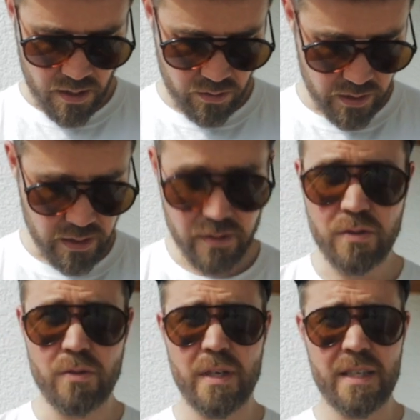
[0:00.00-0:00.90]
Okay,
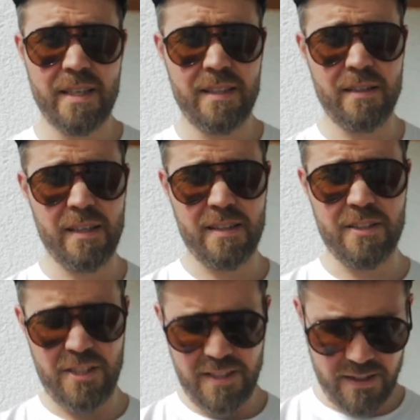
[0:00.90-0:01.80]
so exactly like the
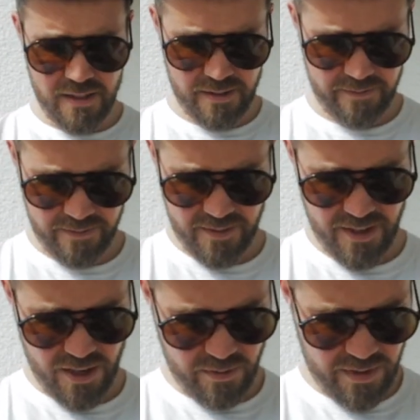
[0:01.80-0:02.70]
jeans,
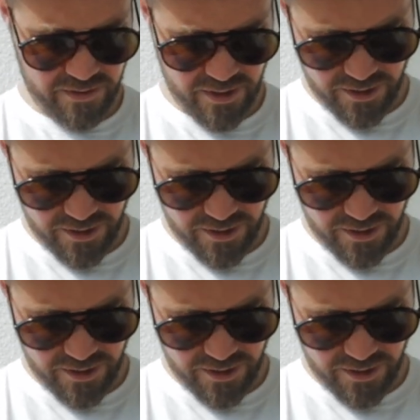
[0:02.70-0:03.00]
all we have to